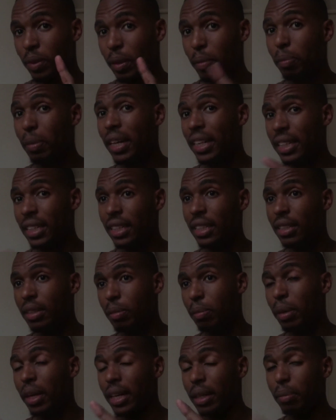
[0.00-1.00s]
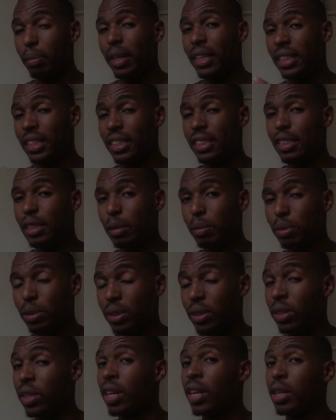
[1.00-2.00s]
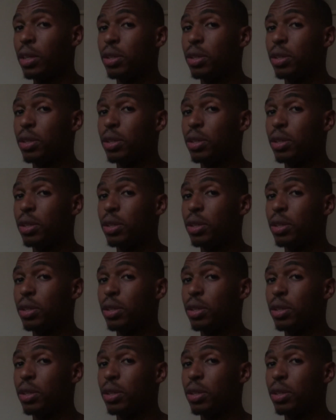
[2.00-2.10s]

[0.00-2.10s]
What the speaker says: by deception,